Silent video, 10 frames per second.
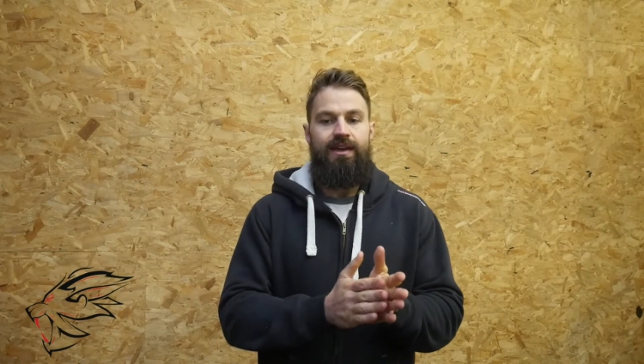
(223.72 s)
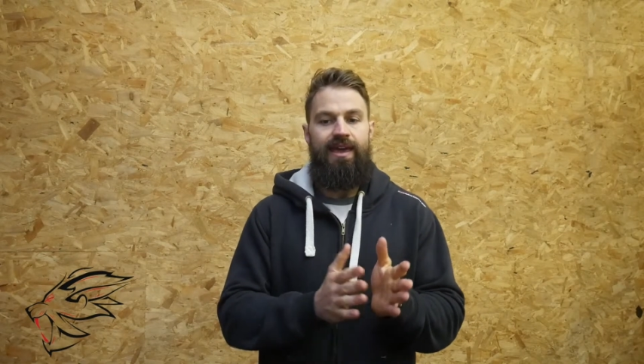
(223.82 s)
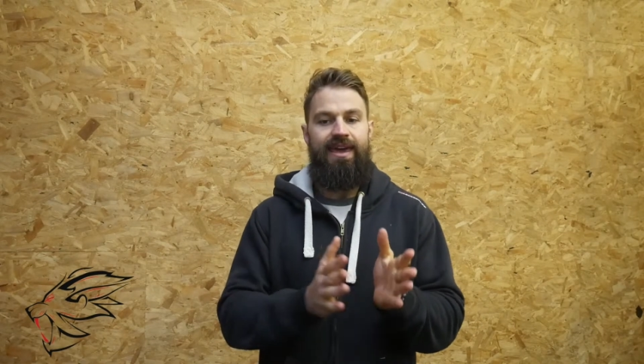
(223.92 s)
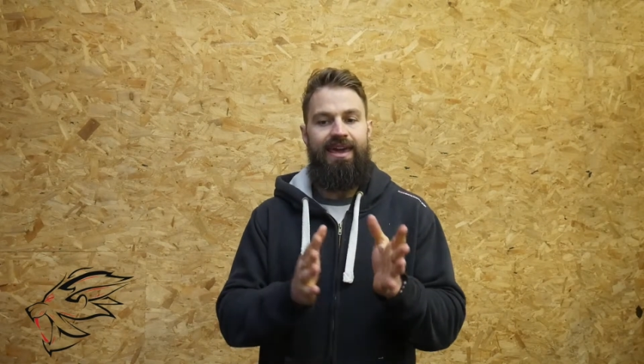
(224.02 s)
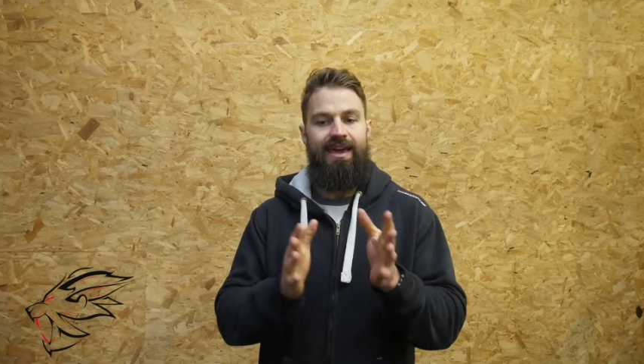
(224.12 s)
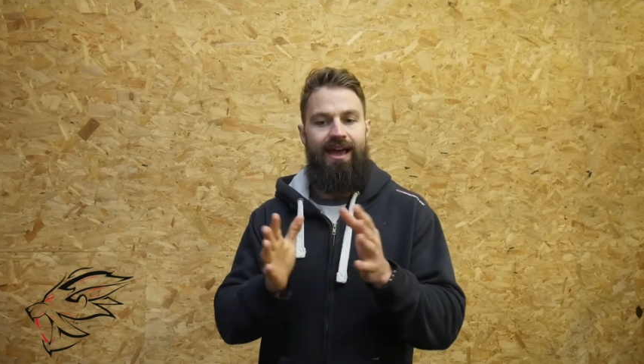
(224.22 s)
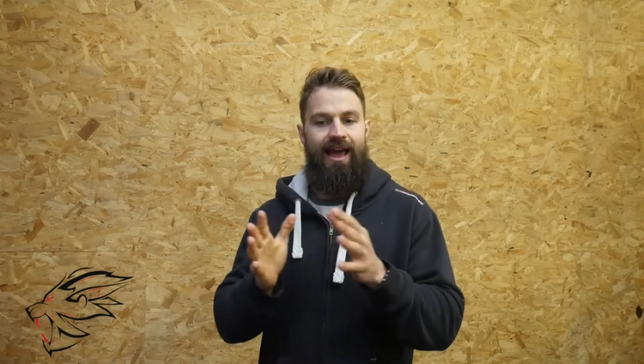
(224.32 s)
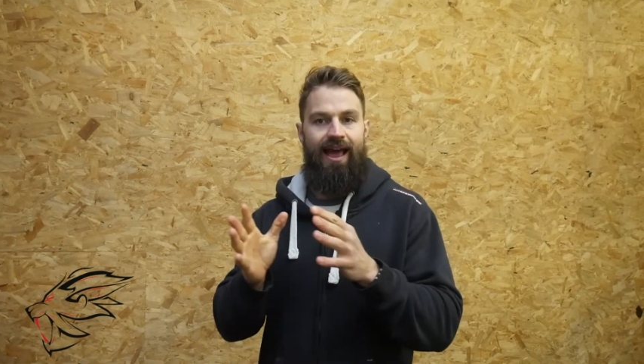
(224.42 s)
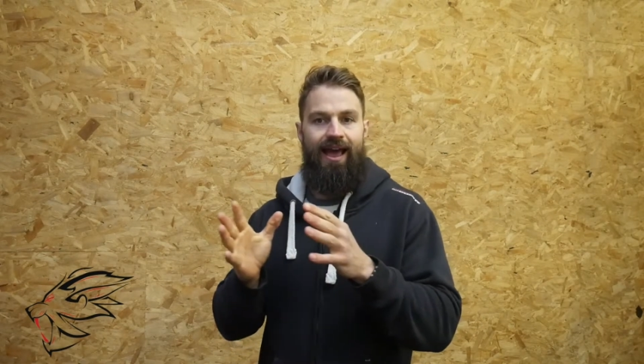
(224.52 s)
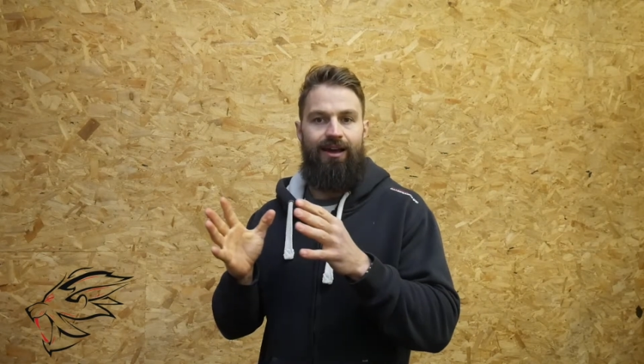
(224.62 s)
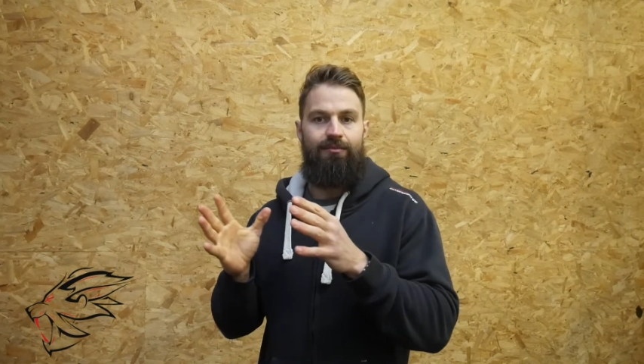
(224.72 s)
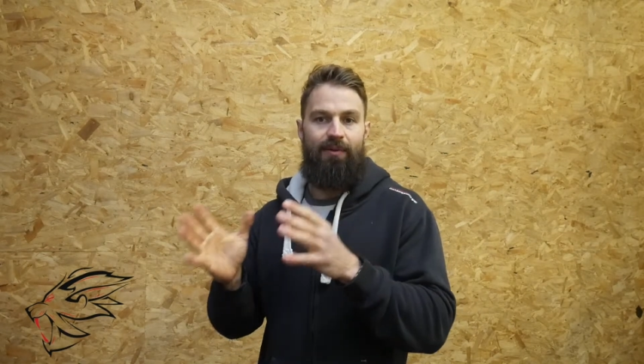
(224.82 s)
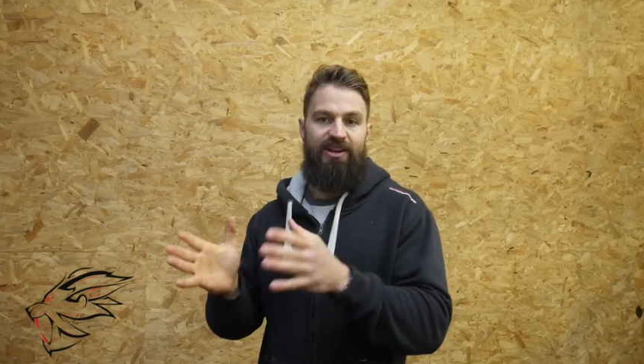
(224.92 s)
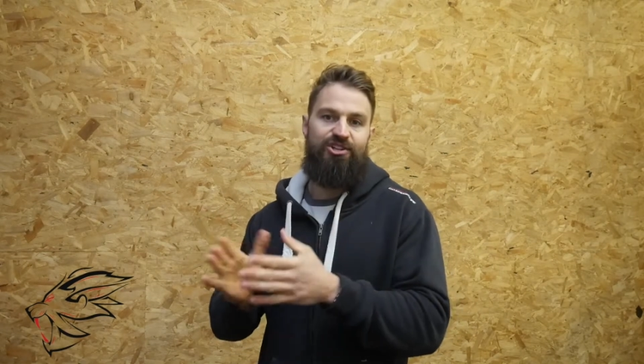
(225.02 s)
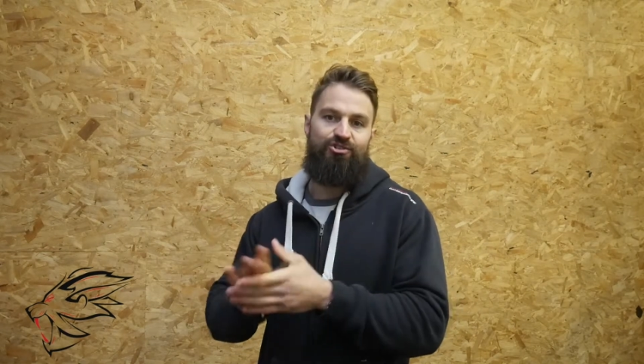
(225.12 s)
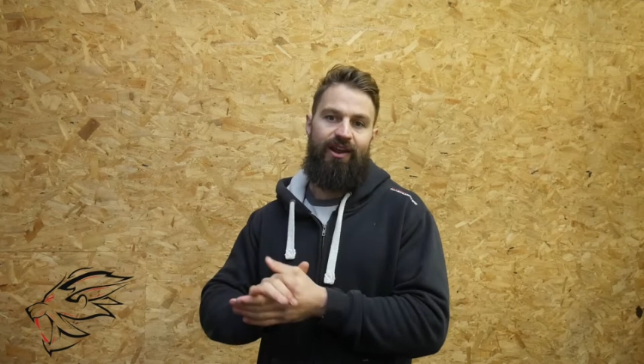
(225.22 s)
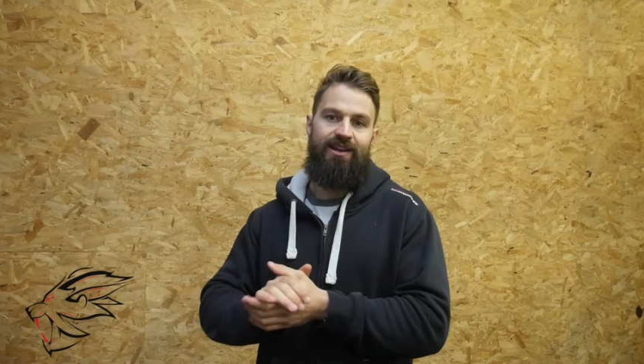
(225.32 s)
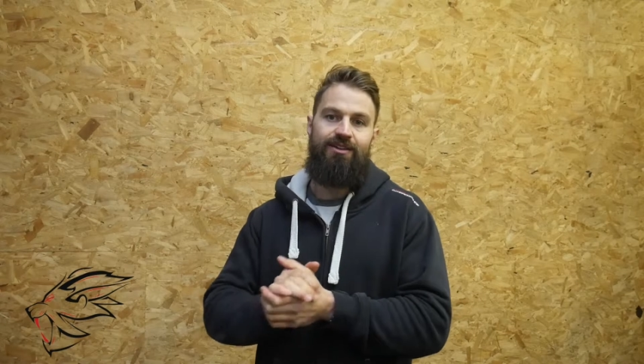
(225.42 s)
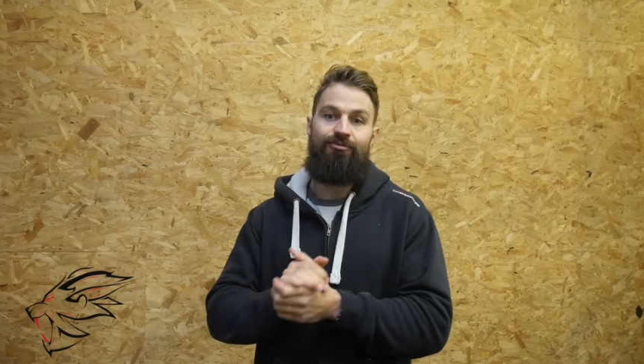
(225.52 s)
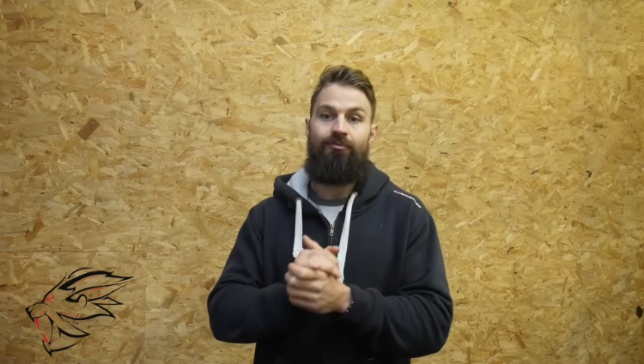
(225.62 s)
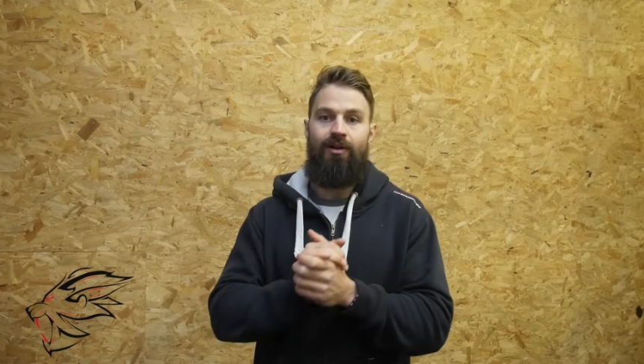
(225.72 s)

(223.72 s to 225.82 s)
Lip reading: Here at Base Training,